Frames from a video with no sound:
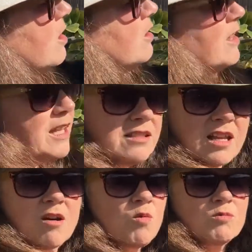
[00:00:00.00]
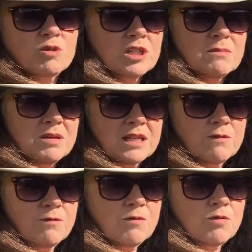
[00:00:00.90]
That's not one we're going to pick
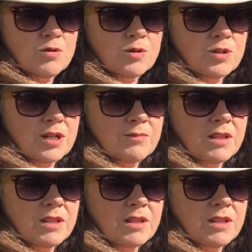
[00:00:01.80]
for the